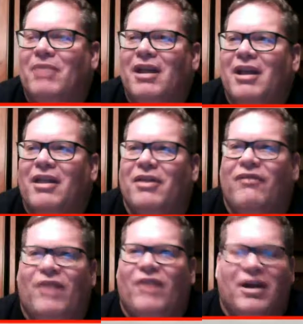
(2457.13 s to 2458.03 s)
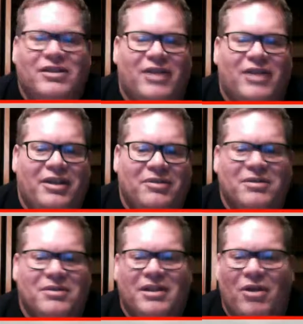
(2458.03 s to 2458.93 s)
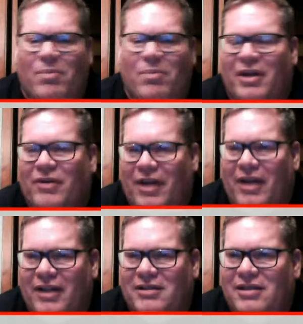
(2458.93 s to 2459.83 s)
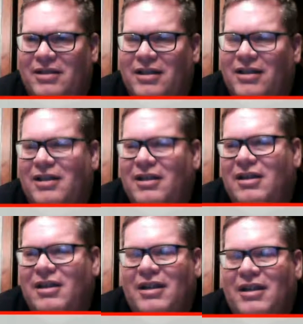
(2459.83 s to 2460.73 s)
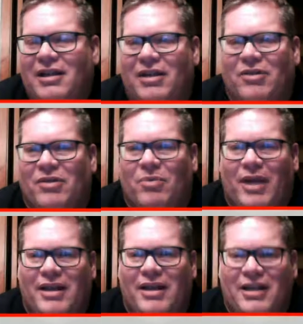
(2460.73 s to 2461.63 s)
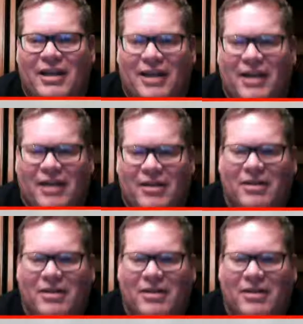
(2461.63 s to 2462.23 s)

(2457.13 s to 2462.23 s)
The fonts they used in the opening credits, you know, the way the